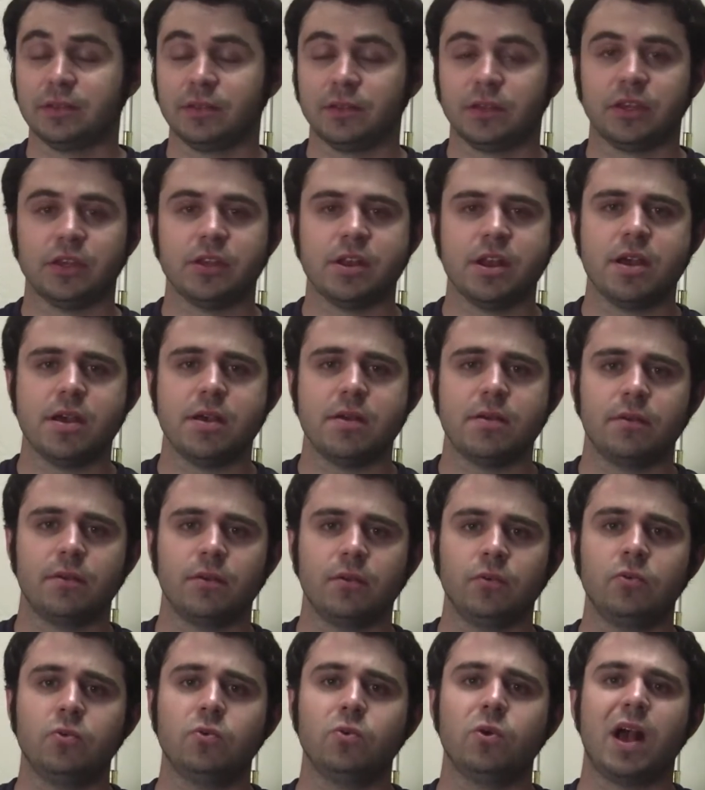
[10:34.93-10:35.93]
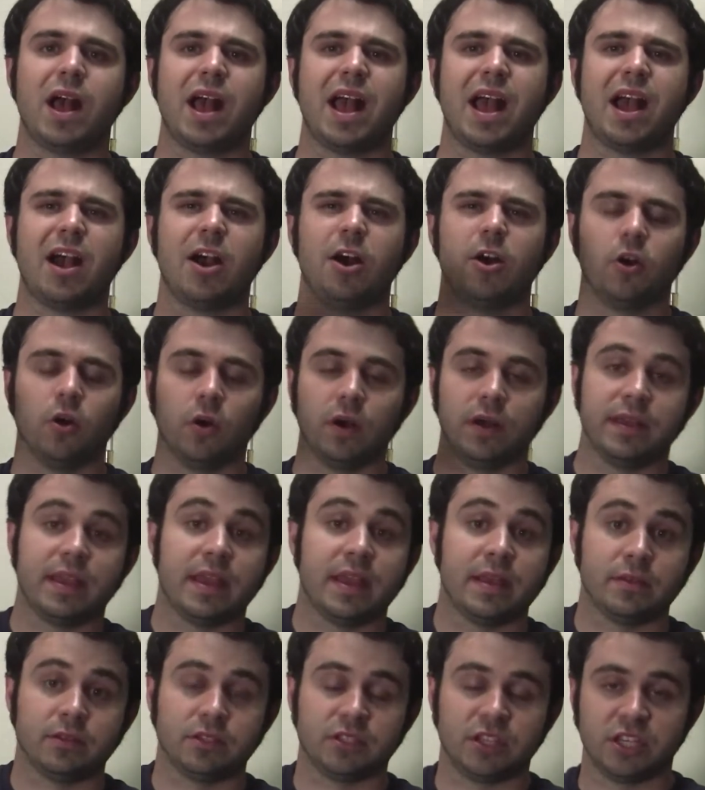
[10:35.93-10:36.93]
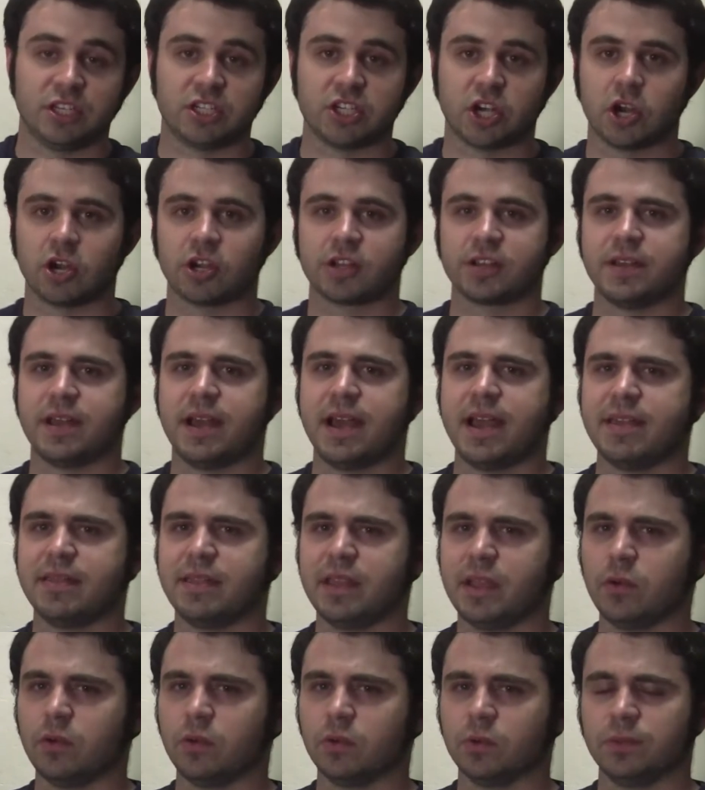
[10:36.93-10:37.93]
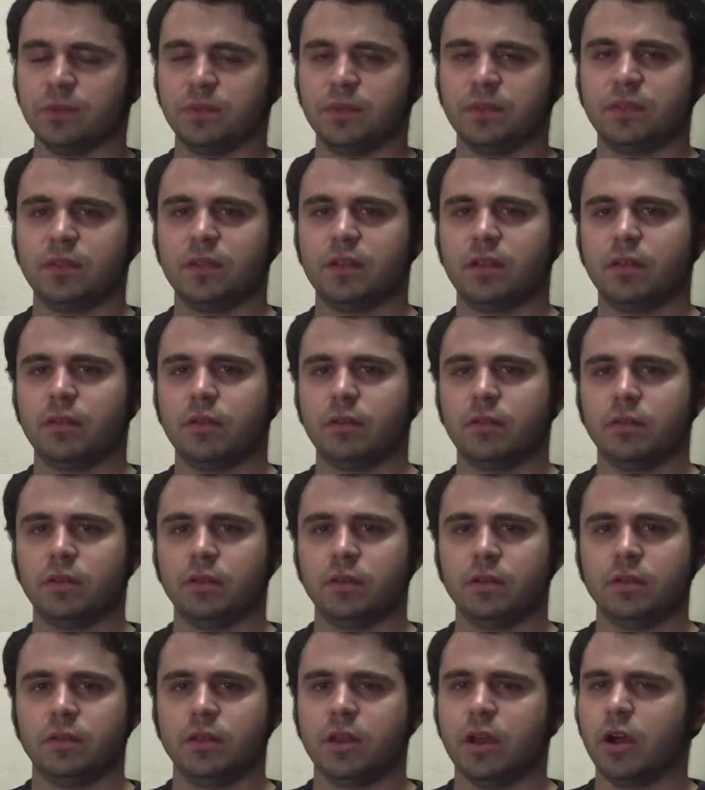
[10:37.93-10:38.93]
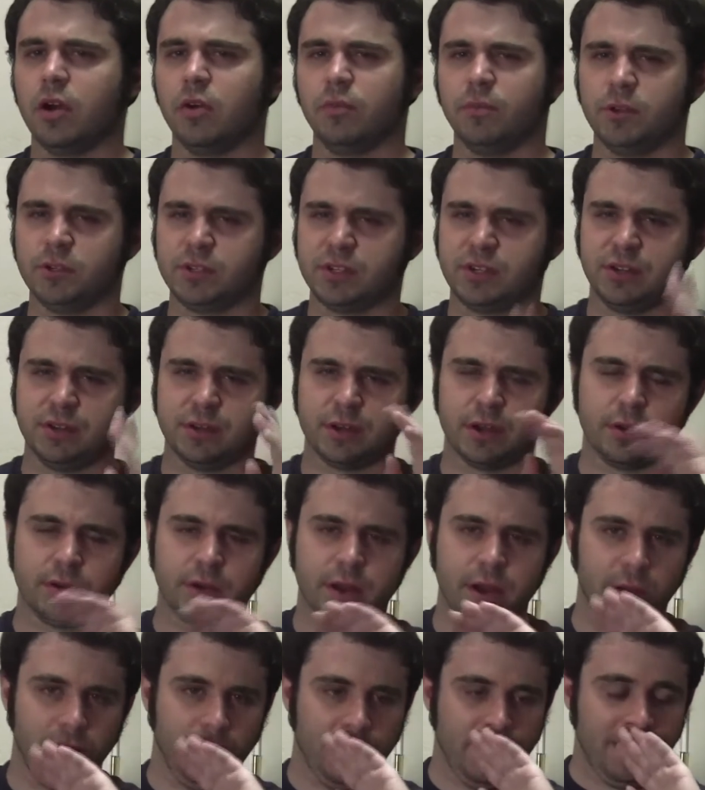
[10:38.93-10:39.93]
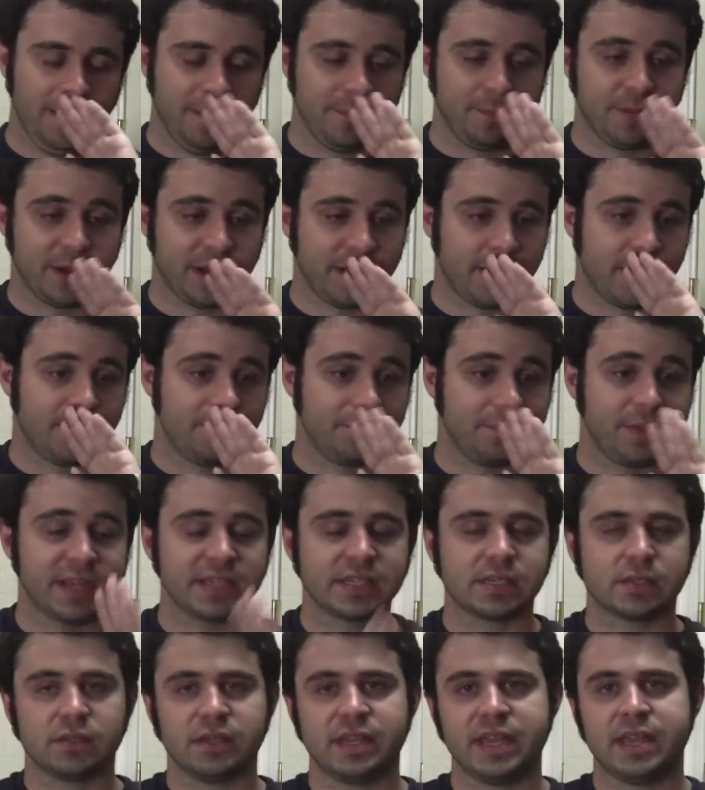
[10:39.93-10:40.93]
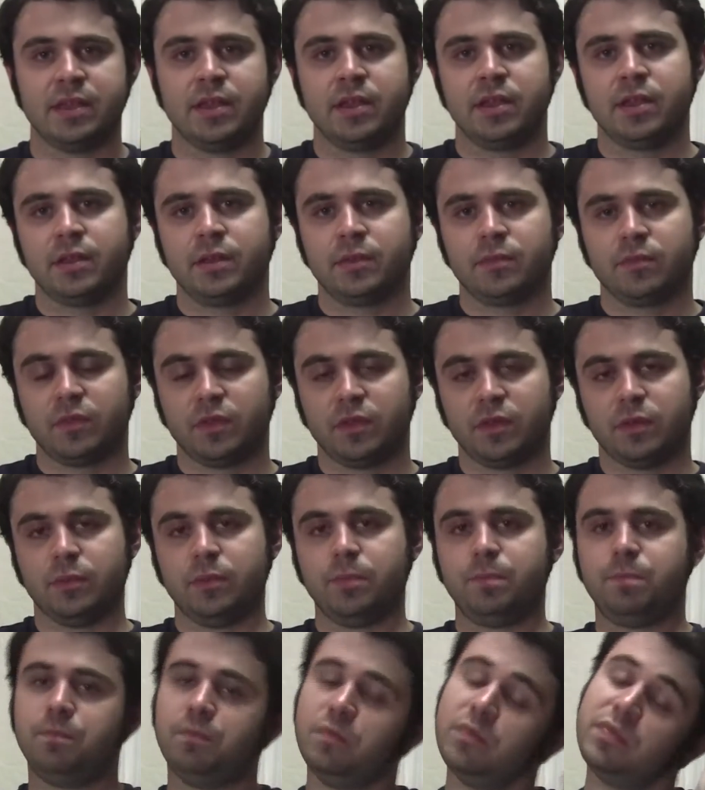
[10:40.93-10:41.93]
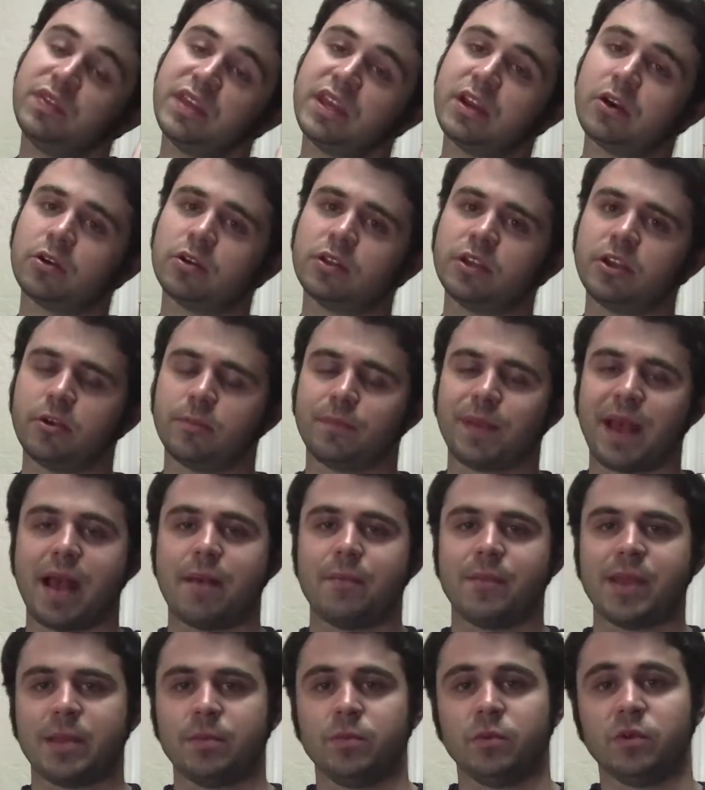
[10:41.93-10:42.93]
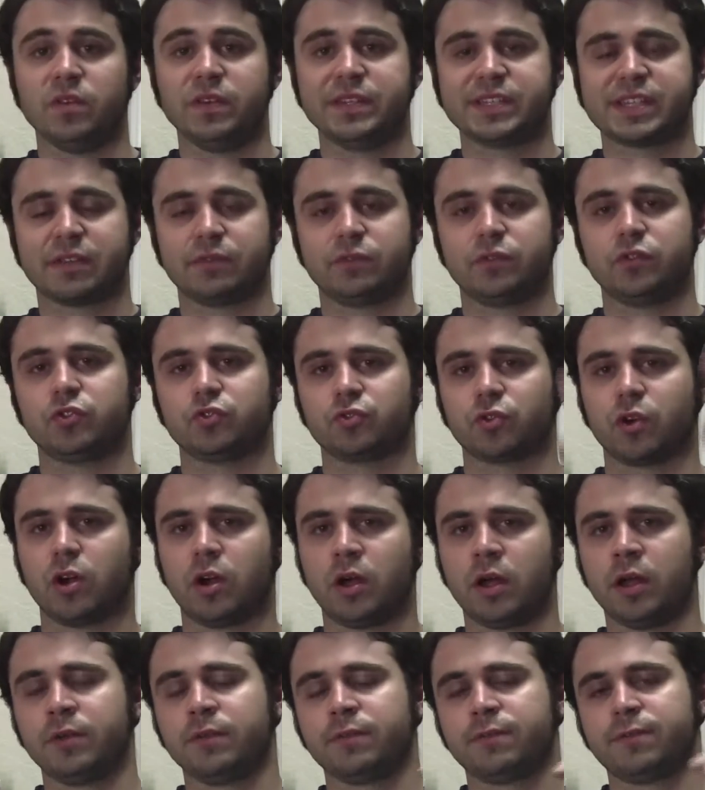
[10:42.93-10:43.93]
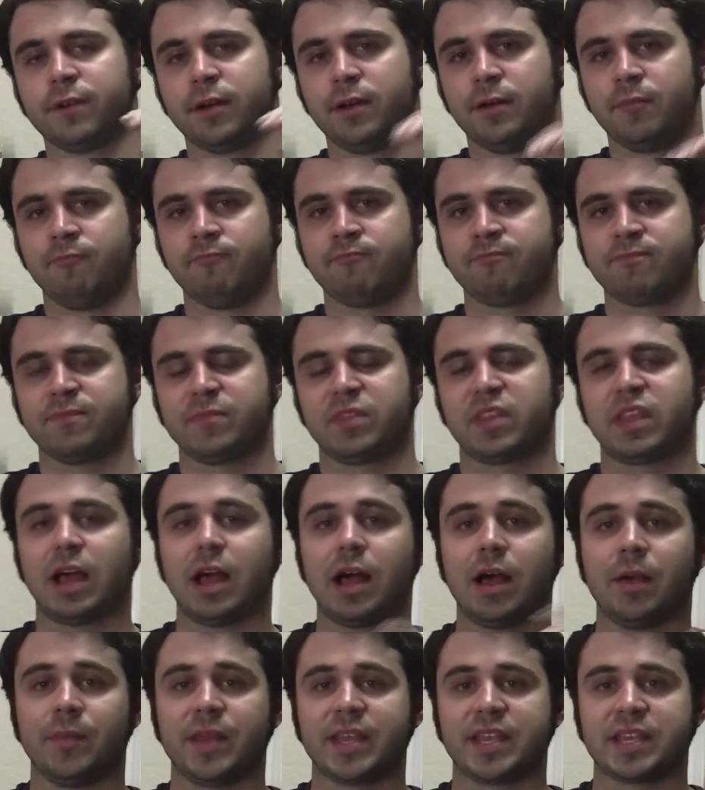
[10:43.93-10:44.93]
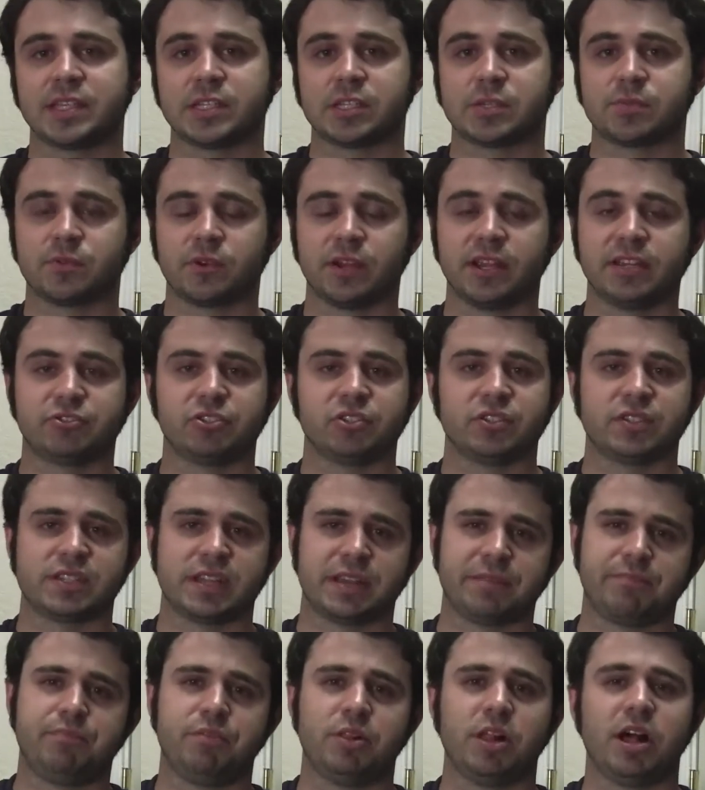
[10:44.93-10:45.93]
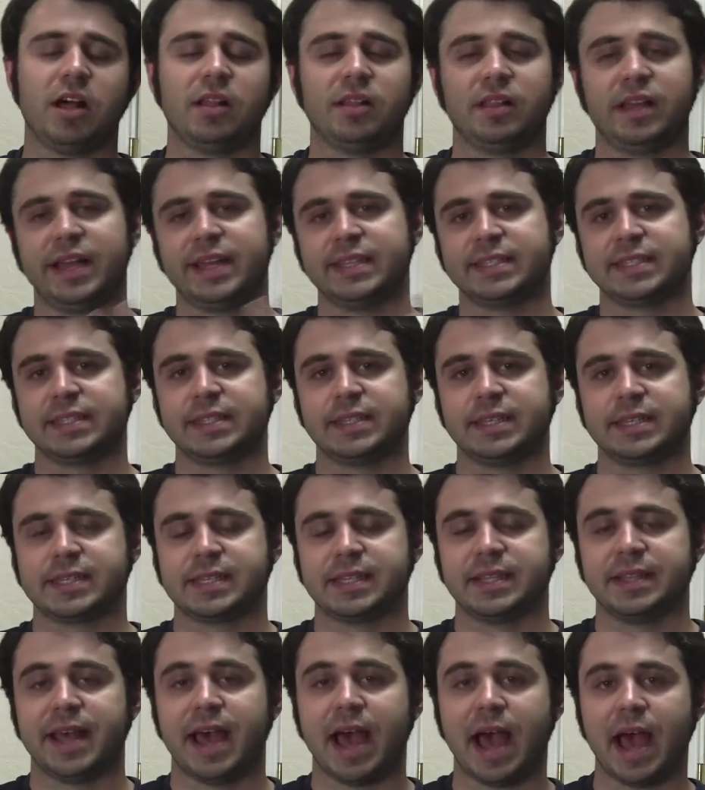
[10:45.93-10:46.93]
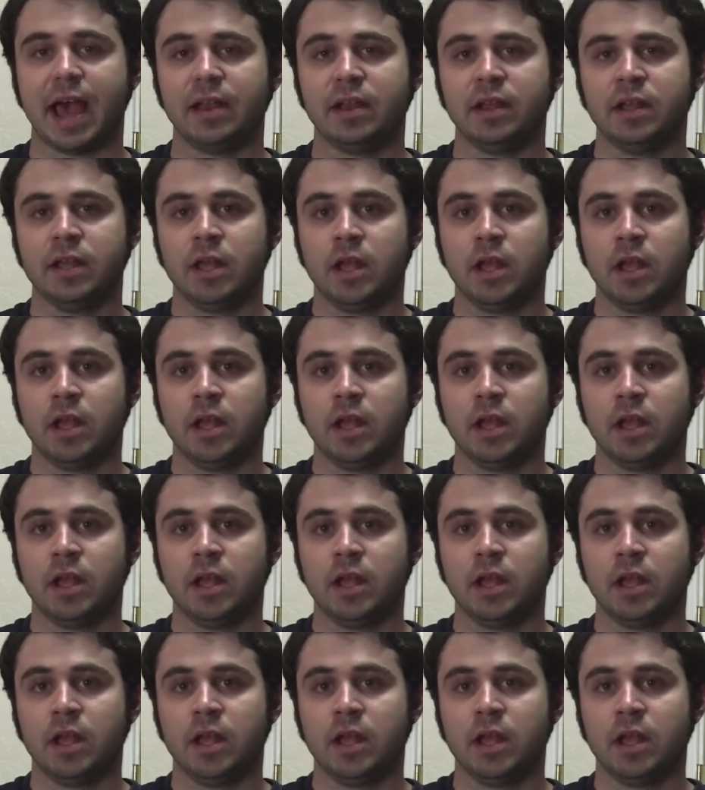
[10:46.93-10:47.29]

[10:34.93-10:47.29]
you know how in The Dark Knight they were... No, most of you don't know. But basically, the earlier Batman movies have drawn from comic inspirations, like plot lines and this and that.